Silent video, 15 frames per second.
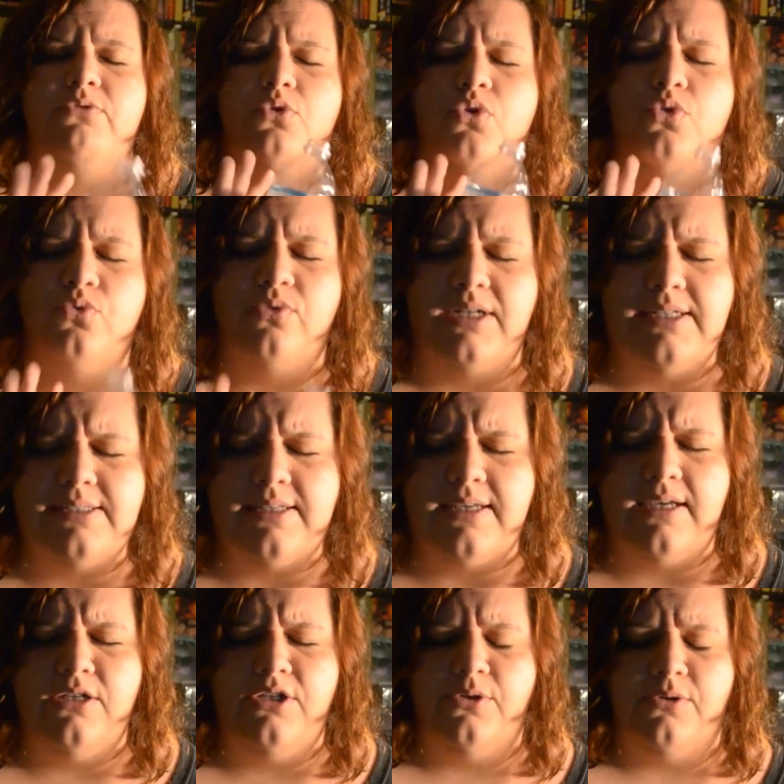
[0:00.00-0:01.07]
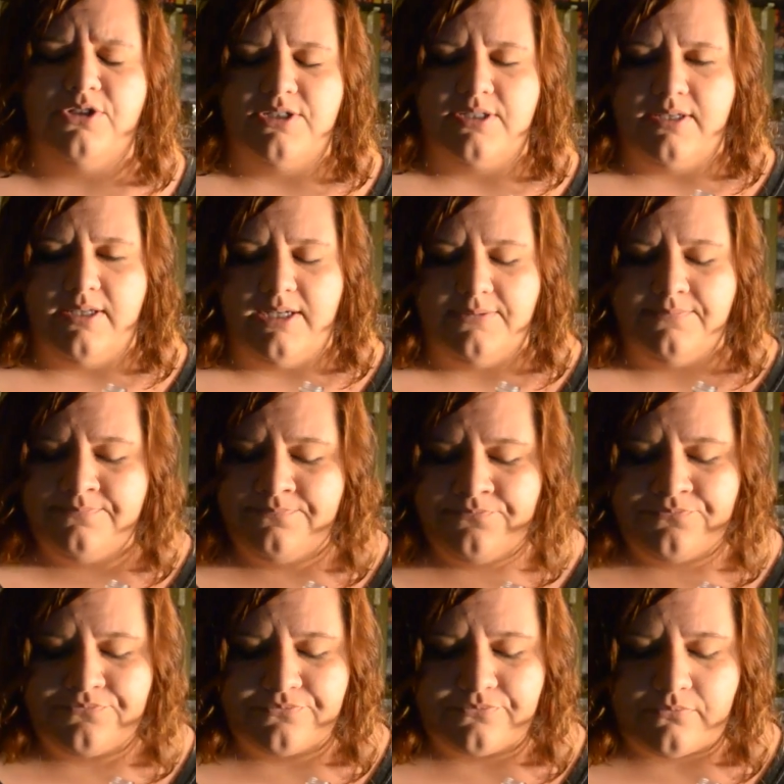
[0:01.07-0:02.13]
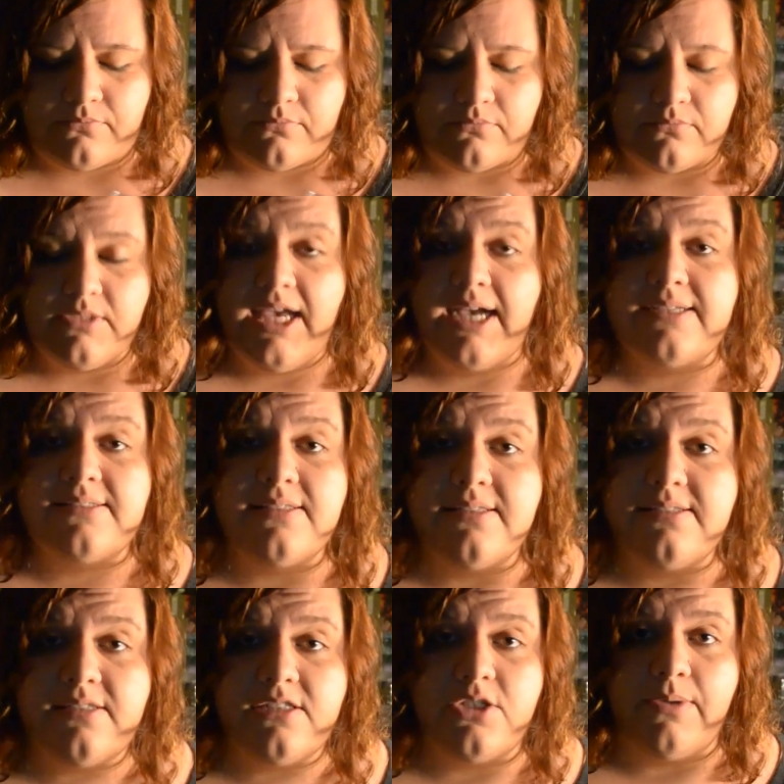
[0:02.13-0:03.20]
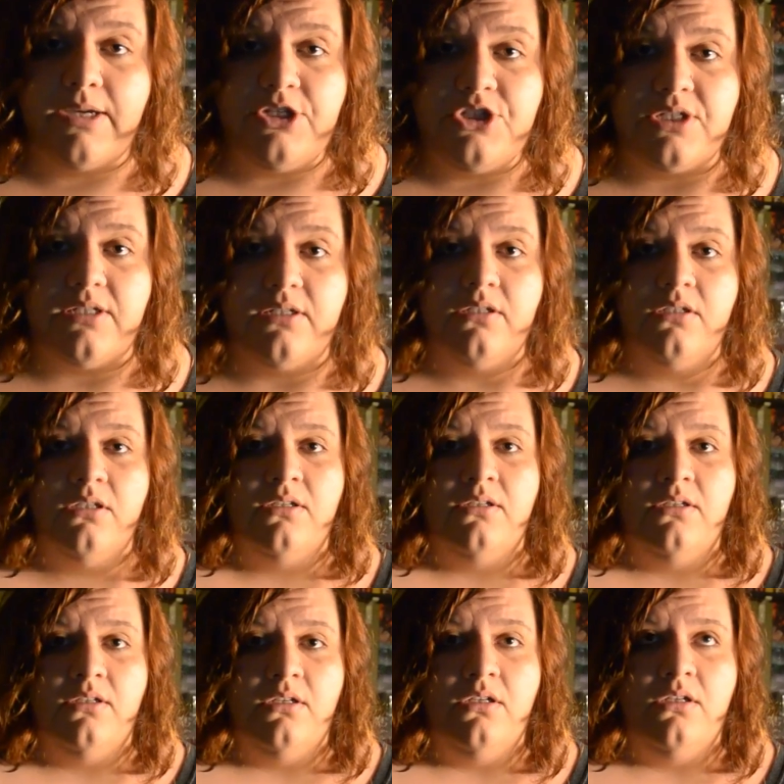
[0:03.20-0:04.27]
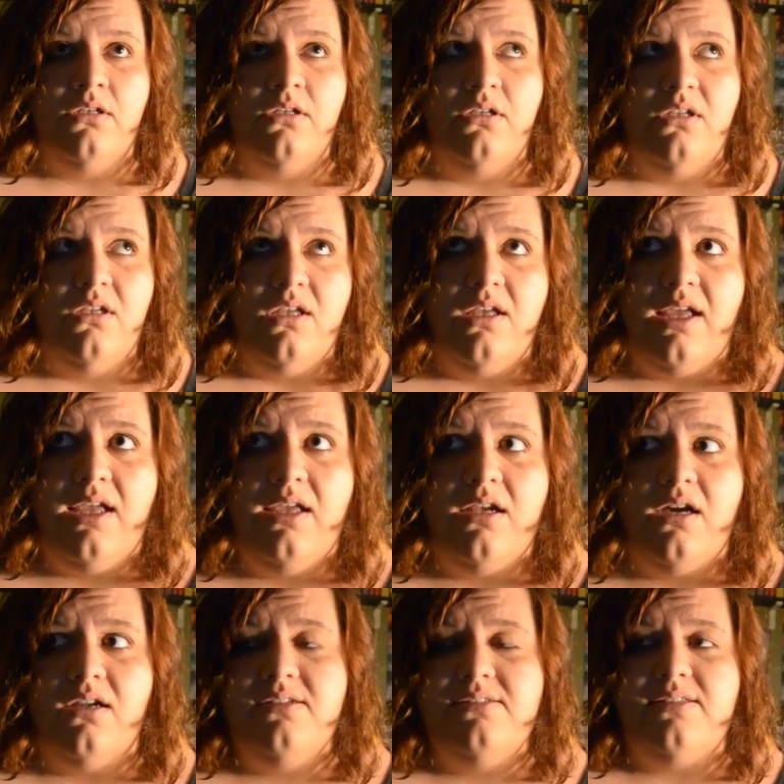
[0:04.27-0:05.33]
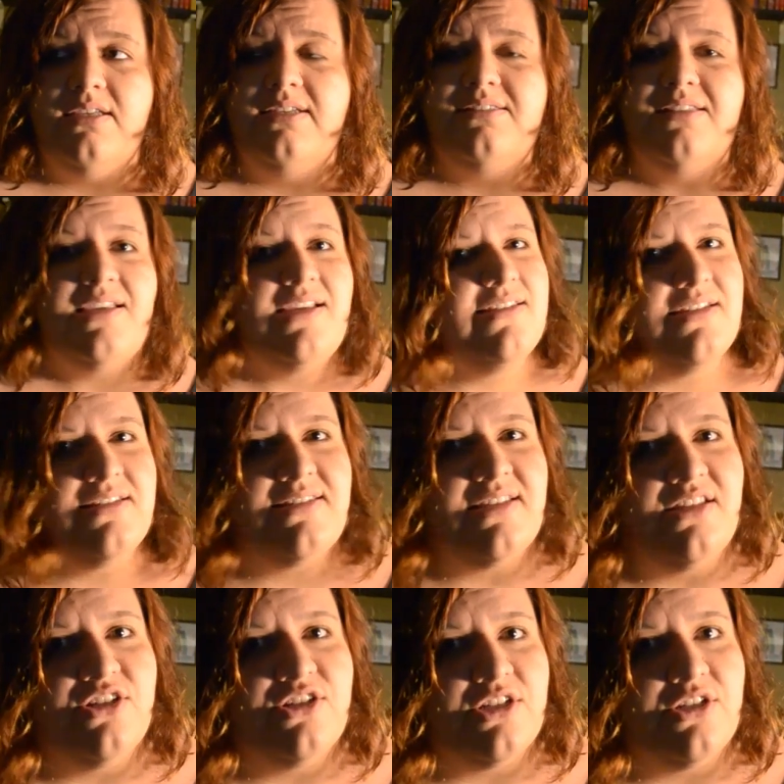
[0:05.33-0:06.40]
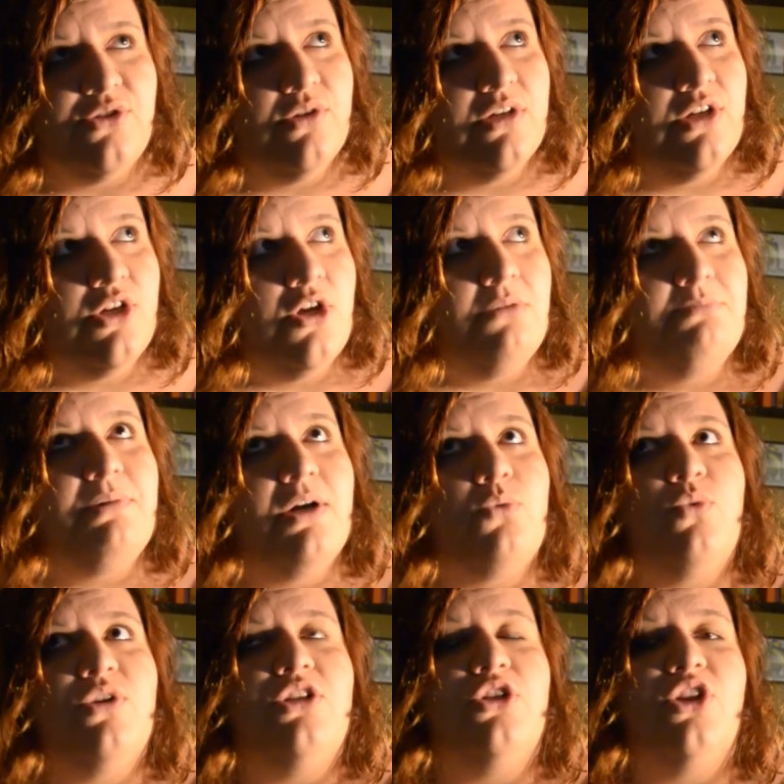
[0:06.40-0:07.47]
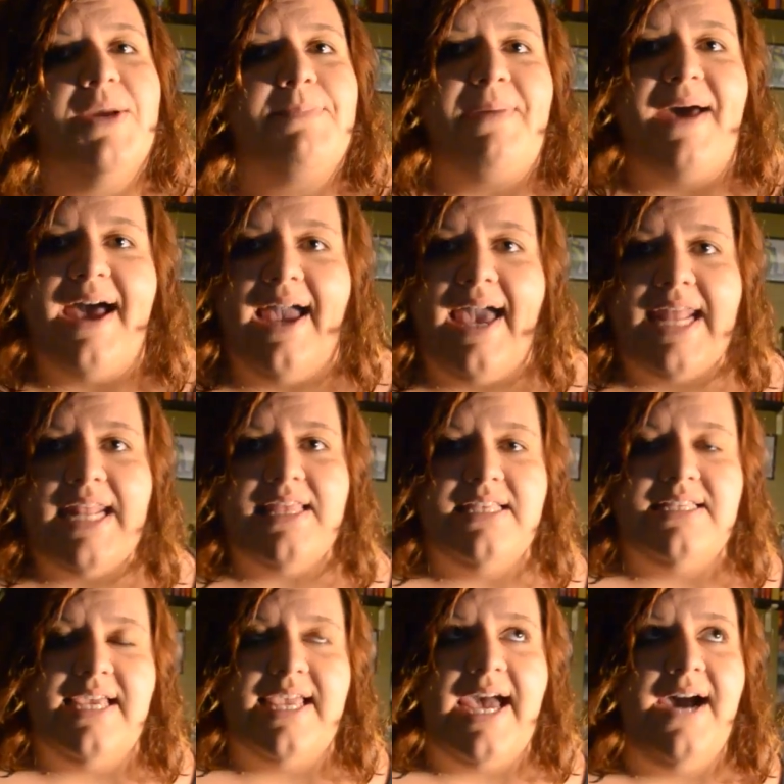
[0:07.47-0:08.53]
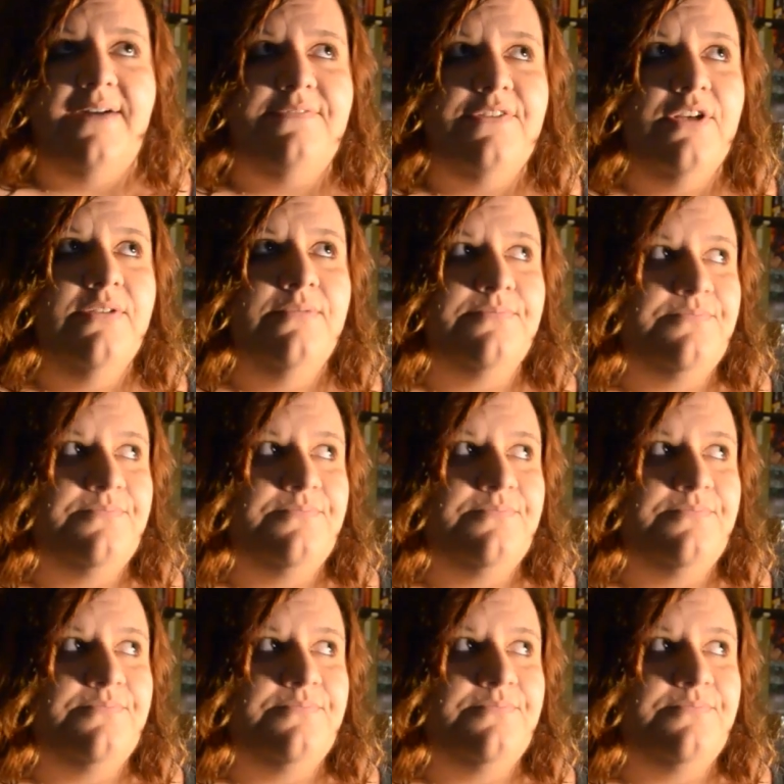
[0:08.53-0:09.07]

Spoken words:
crazy and you are just gonna exit the situation. And honestly, it's the easiest thing to do, but when you look back at it the day after,